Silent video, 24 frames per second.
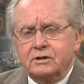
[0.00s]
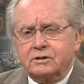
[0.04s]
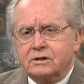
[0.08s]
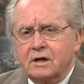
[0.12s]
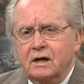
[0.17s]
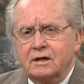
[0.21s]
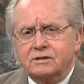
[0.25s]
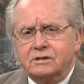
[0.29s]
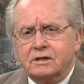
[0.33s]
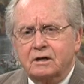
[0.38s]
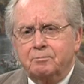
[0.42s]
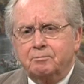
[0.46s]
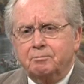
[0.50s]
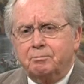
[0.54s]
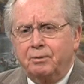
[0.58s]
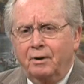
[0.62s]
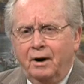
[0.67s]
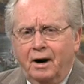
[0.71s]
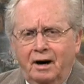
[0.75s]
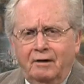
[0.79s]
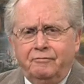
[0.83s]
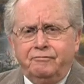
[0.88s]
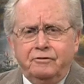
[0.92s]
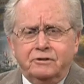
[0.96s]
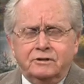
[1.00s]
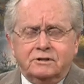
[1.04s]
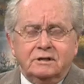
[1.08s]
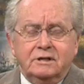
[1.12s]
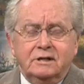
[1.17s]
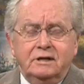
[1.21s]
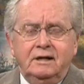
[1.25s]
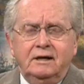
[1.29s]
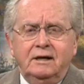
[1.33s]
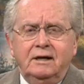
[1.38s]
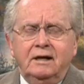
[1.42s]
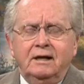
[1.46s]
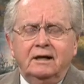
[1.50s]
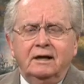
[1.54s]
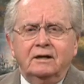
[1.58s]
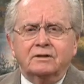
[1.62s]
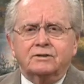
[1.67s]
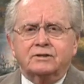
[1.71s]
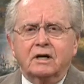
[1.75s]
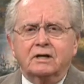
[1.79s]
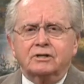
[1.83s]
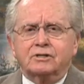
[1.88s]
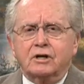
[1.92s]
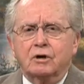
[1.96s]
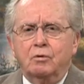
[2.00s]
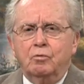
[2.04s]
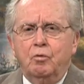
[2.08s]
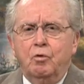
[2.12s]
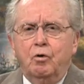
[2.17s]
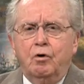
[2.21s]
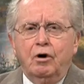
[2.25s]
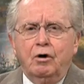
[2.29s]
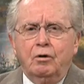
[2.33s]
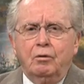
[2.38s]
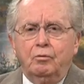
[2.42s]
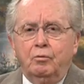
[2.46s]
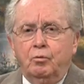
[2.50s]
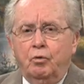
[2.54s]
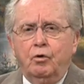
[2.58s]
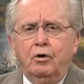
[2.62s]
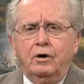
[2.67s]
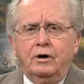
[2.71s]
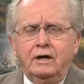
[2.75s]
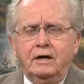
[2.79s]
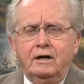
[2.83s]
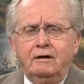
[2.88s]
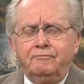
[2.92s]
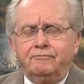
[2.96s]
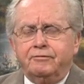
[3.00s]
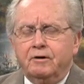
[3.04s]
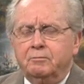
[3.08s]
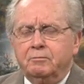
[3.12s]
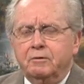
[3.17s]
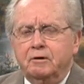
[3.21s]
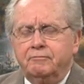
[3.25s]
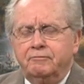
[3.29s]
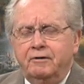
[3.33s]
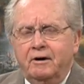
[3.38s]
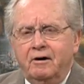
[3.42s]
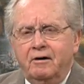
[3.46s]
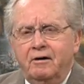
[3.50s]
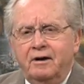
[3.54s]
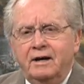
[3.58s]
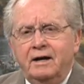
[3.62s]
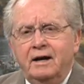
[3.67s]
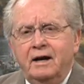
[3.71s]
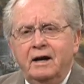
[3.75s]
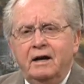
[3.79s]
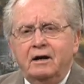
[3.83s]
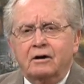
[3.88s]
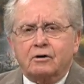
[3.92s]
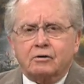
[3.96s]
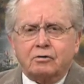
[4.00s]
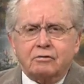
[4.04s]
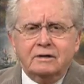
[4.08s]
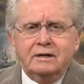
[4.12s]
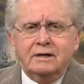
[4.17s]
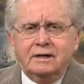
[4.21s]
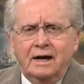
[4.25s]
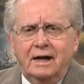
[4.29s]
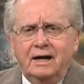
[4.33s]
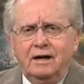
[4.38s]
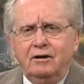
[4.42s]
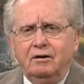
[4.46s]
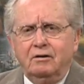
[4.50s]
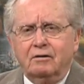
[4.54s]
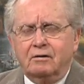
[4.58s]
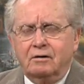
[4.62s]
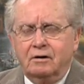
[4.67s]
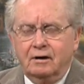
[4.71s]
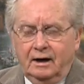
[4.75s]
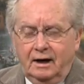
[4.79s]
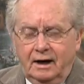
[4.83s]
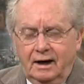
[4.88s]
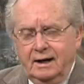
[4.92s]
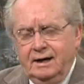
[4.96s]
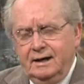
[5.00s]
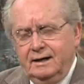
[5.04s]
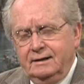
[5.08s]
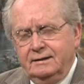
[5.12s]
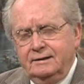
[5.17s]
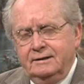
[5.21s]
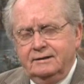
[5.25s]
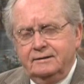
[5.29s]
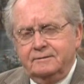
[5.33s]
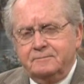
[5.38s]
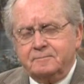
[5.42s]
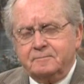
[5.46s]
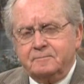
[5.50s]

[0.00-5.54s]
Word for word: such a prophecy and such a war- warning from the very Creator God?